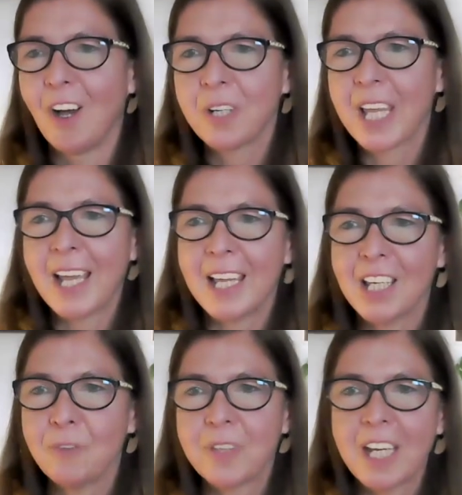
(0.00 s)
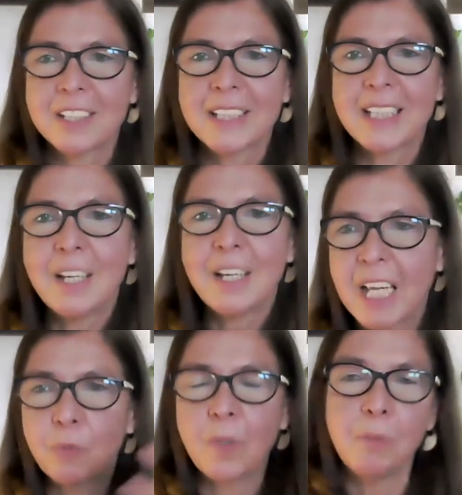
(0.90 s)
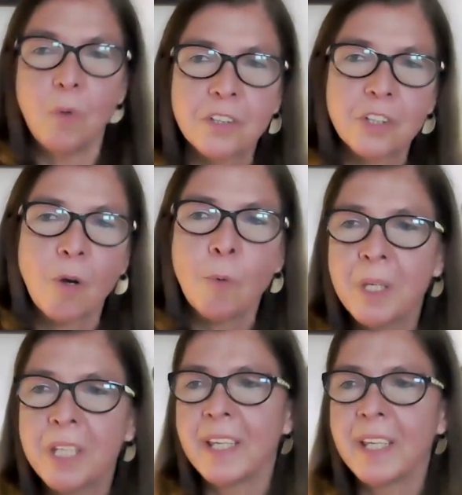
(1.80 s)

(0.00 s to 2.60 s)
okay if they're slaves then we won't copy